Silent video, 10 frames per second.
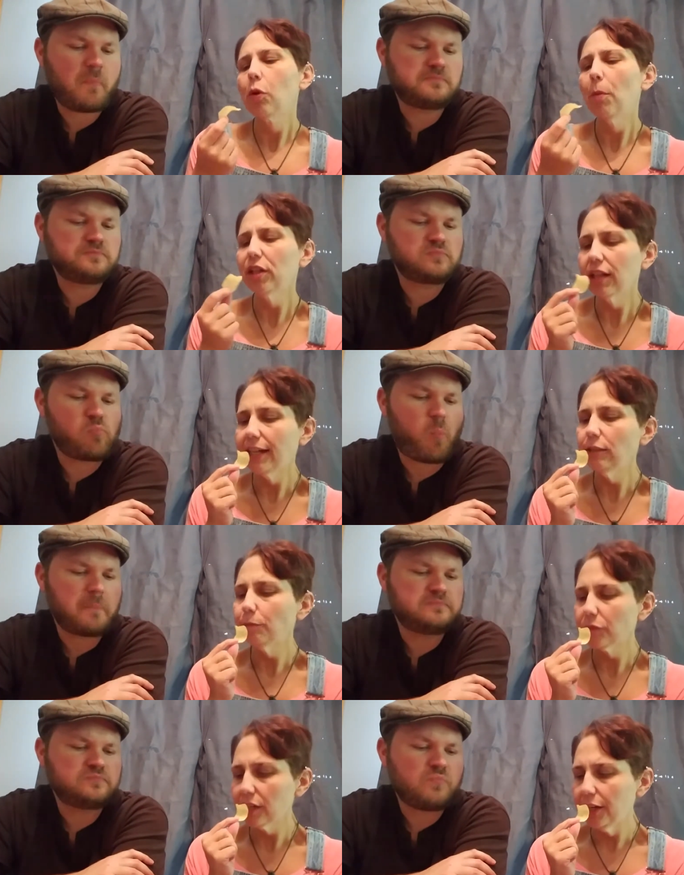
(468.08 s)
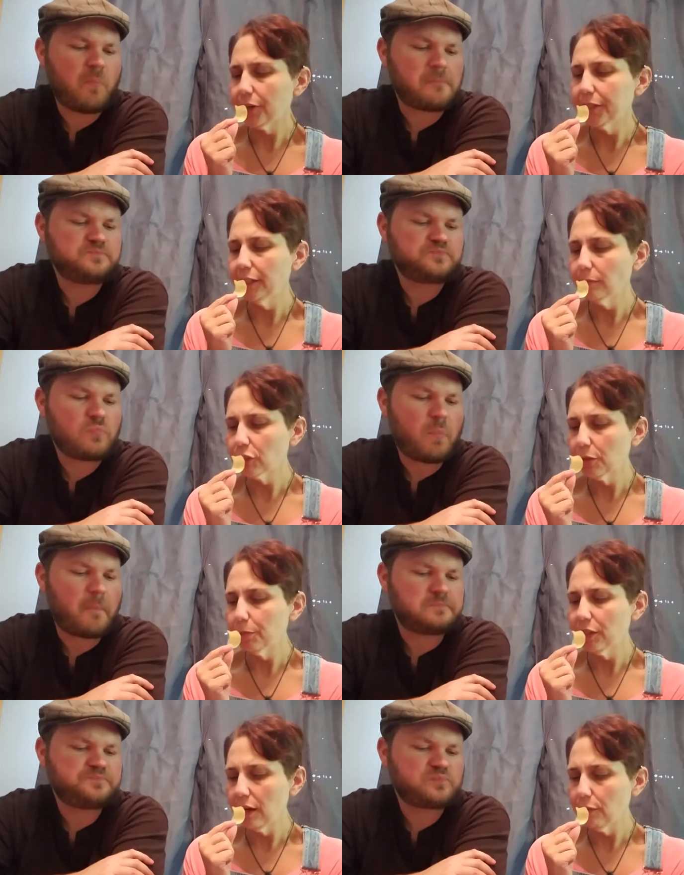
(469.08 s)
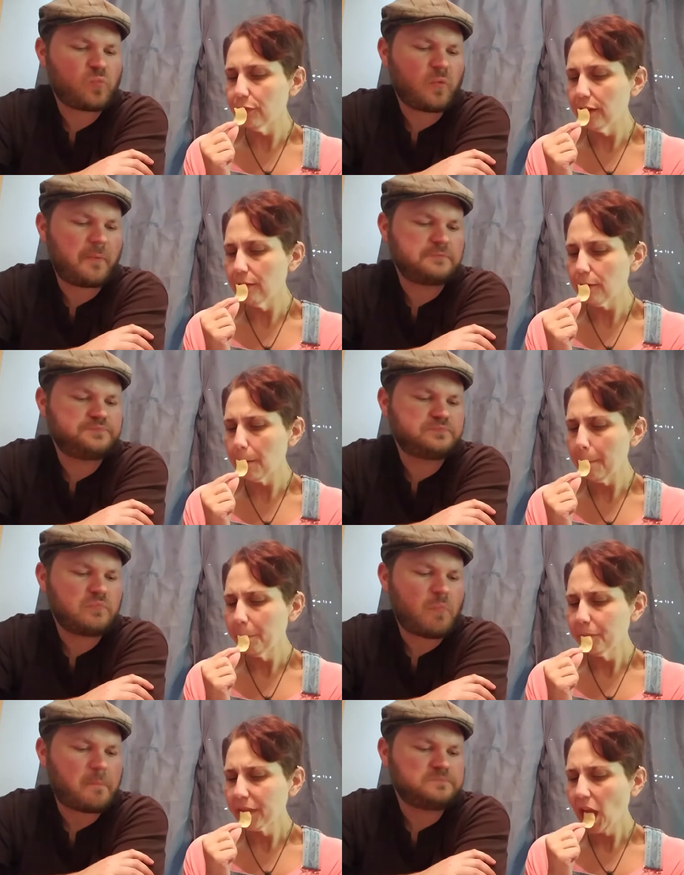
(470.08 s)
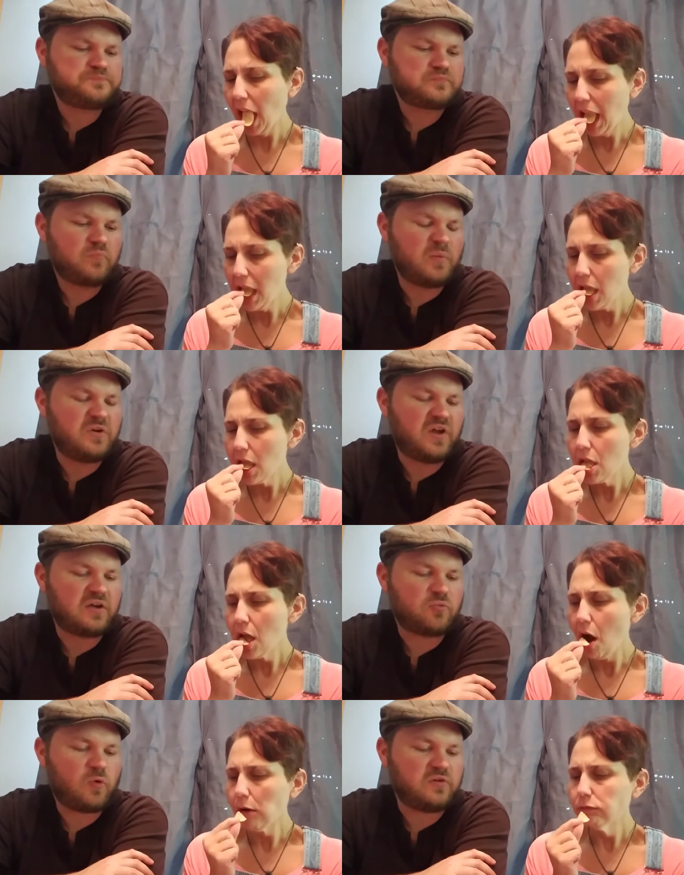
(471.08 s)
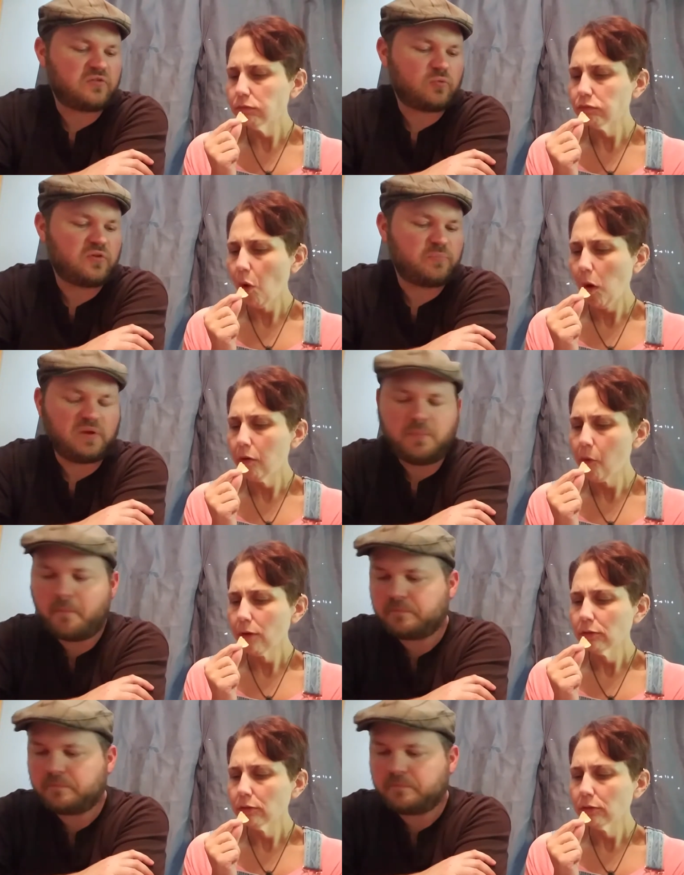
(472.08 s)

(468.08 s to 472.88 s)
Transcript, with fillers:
Speaker 1: but light, airy, good potato flavor.
Speaker 2: Maybe not quite as crispy.